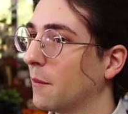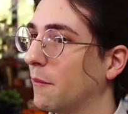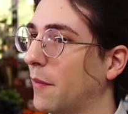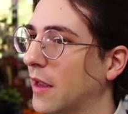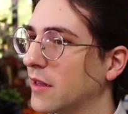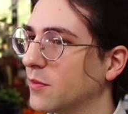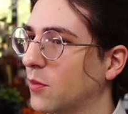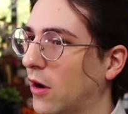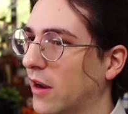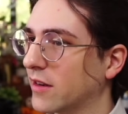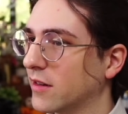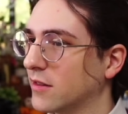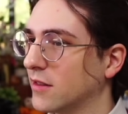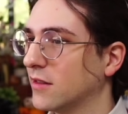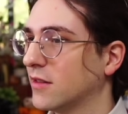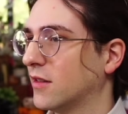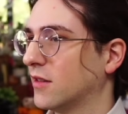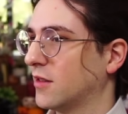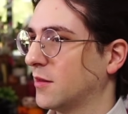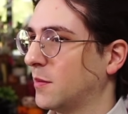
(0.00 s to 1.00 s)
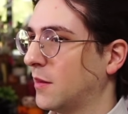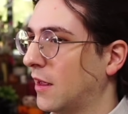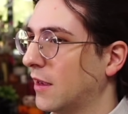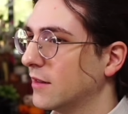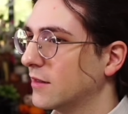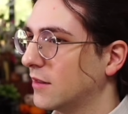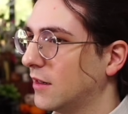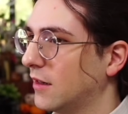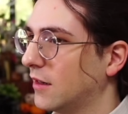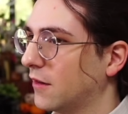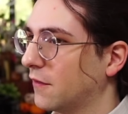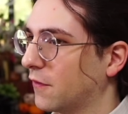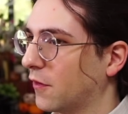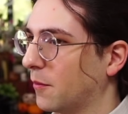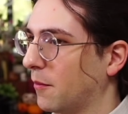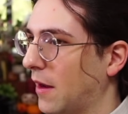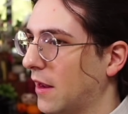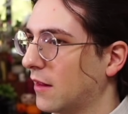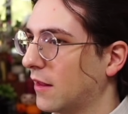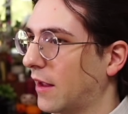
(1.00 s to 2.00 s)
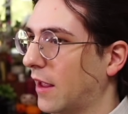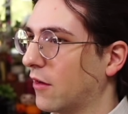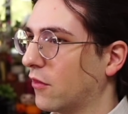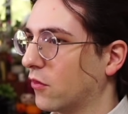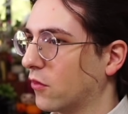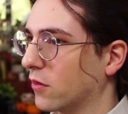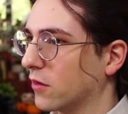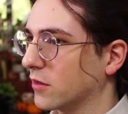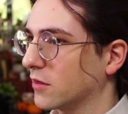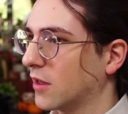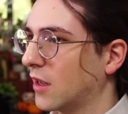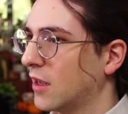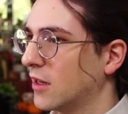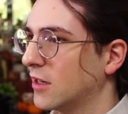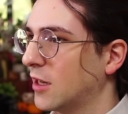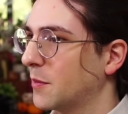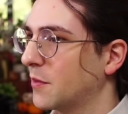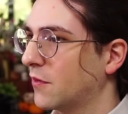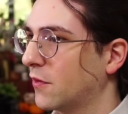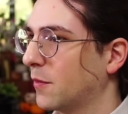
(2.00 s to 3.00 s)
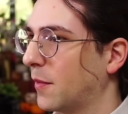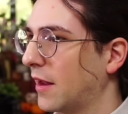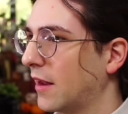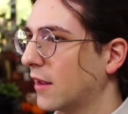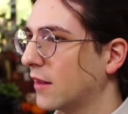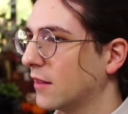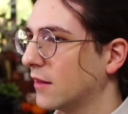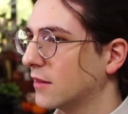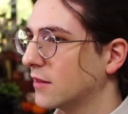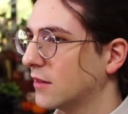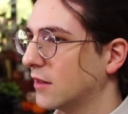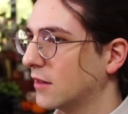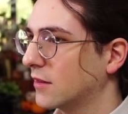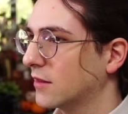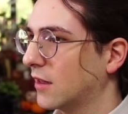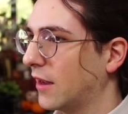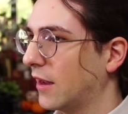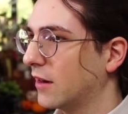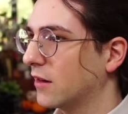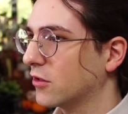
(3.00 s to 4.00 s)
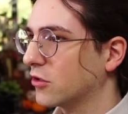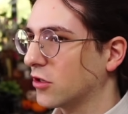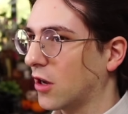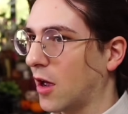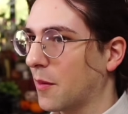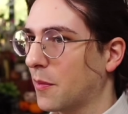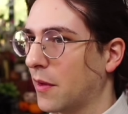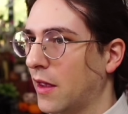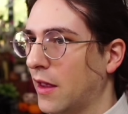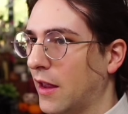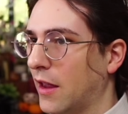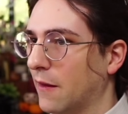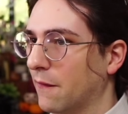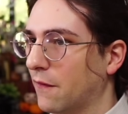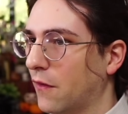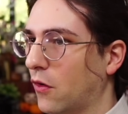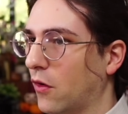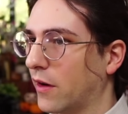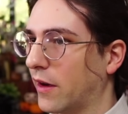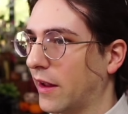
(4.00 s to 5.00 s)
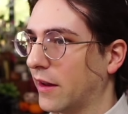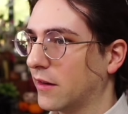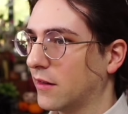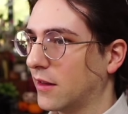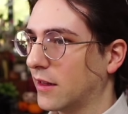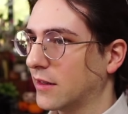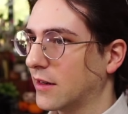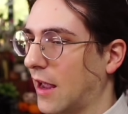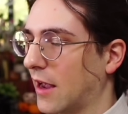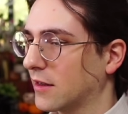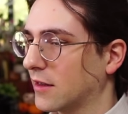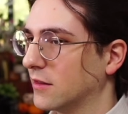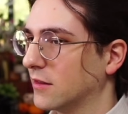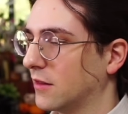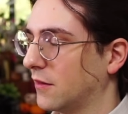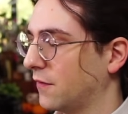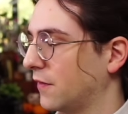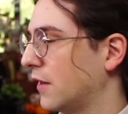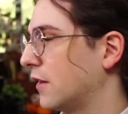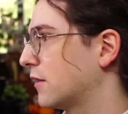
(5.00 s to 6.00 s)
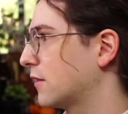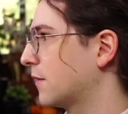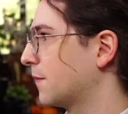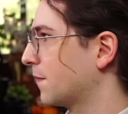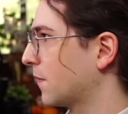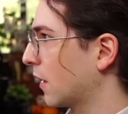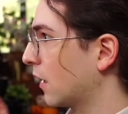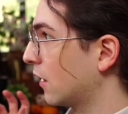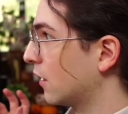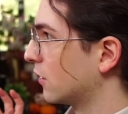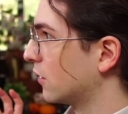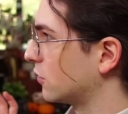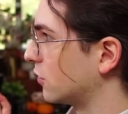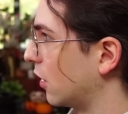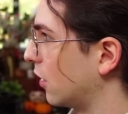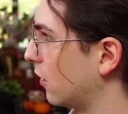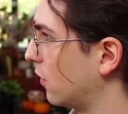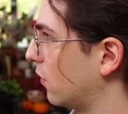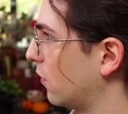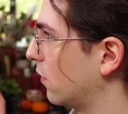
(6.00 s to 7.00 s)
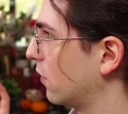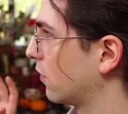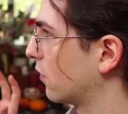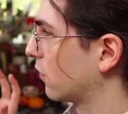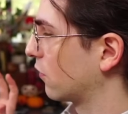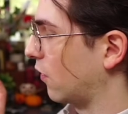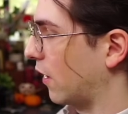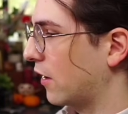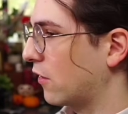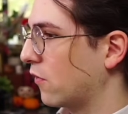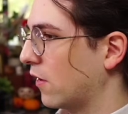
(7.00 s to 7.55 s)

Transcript: best practices and supplies needed for mailing out orders, tips for making listings in a shop, info on handling taxes and fees. So great